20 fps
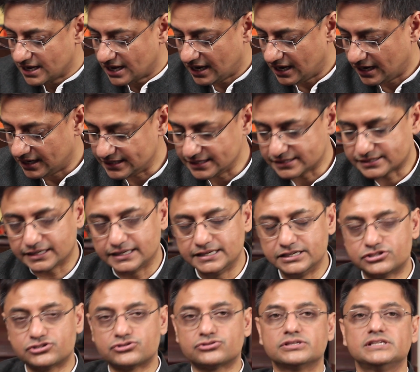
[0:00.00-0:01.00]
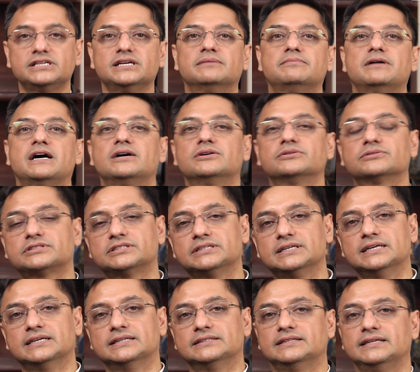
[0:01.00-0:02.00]
It's a history about
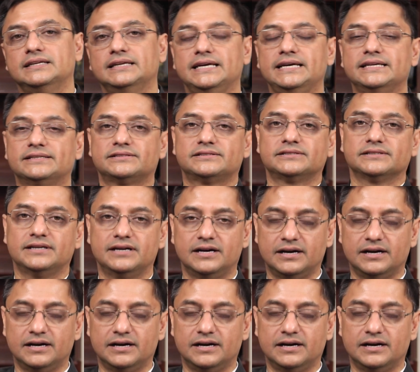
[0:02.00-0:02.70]
the late